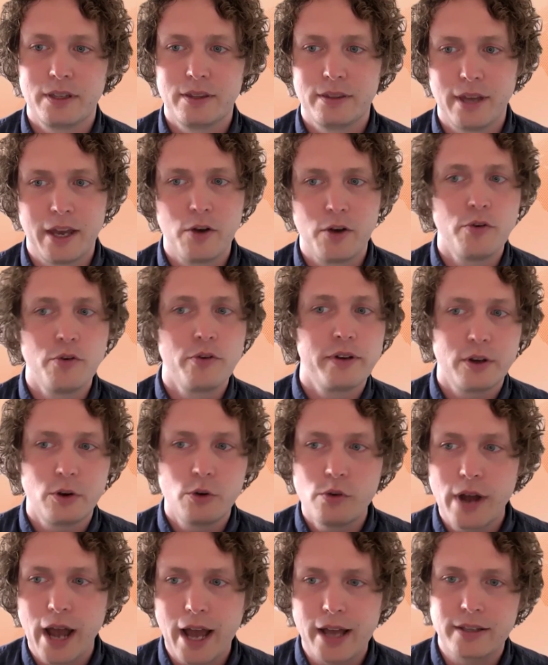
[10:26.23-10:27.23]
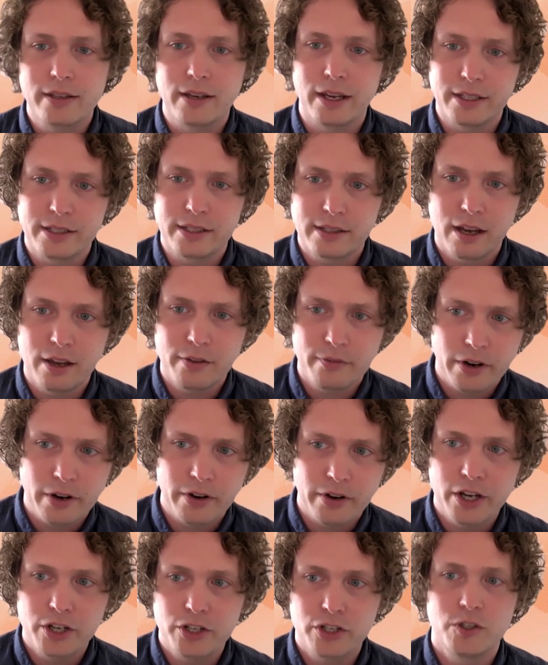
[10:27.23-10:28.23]
they all had like slight
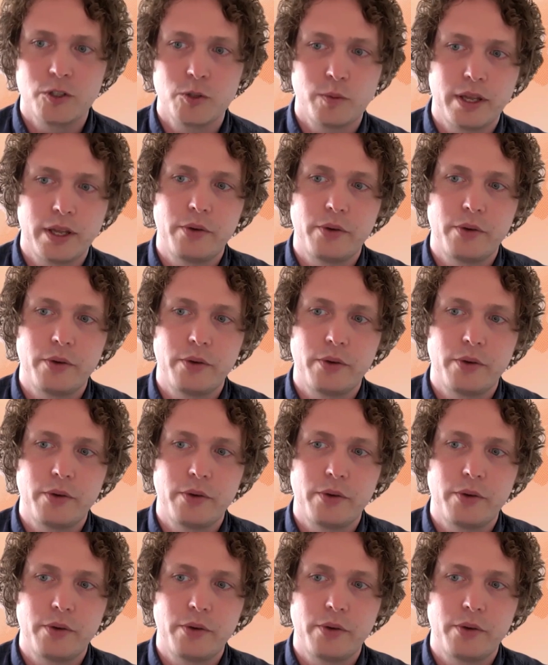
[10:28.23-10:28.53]
variations,